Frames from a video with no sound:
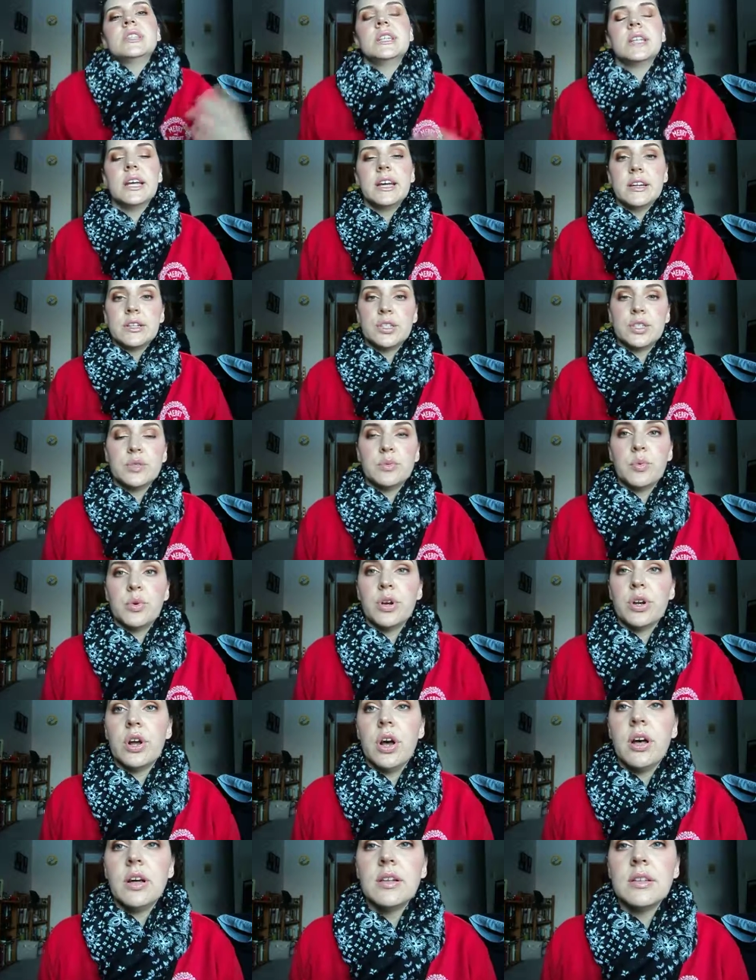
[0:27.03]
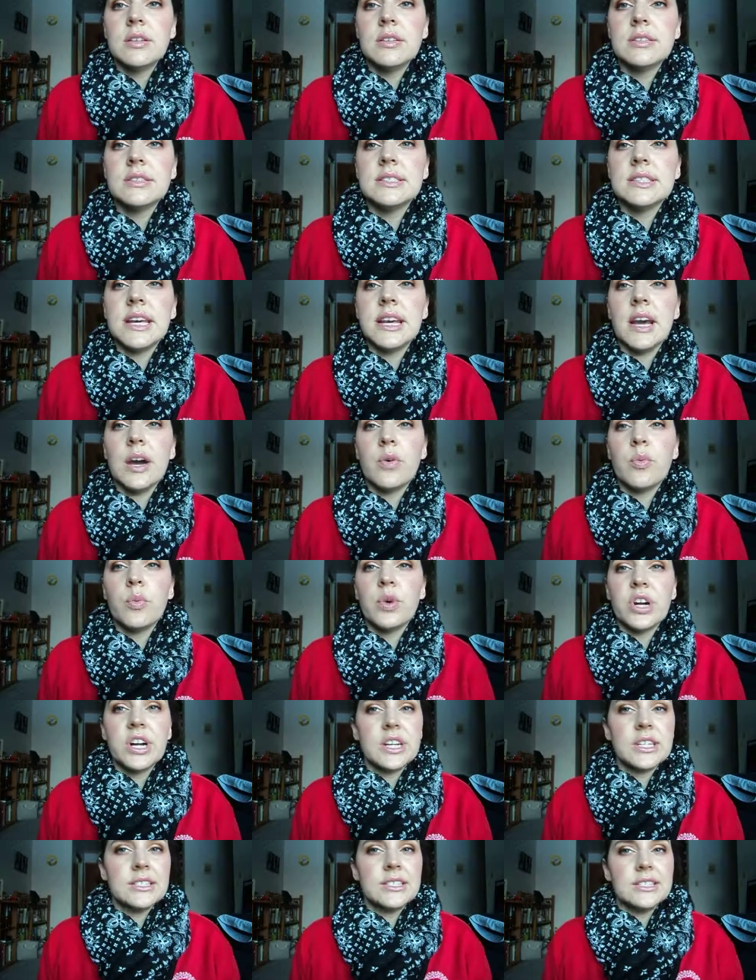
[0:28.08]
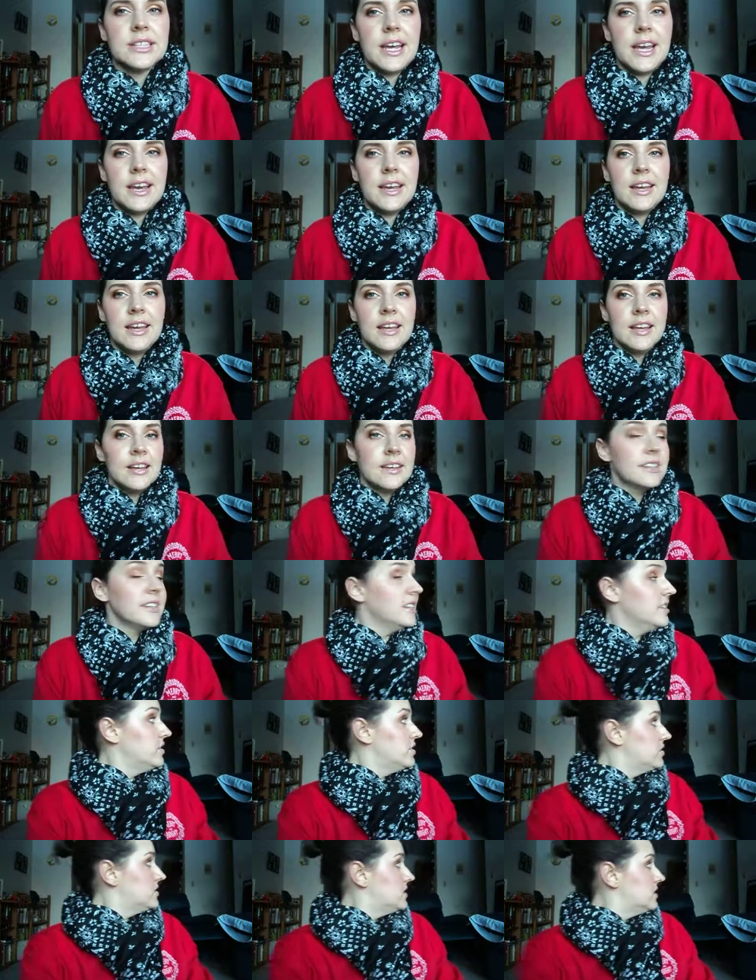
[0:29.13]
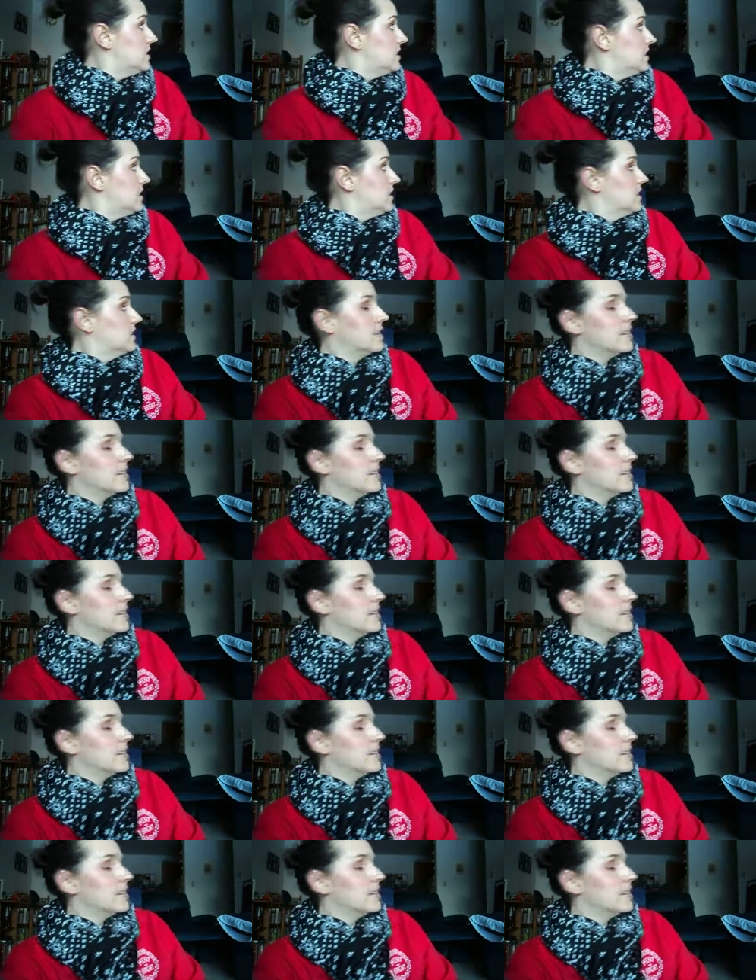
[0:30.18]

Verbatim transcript: And I actually wore it all day at work today. Can you see?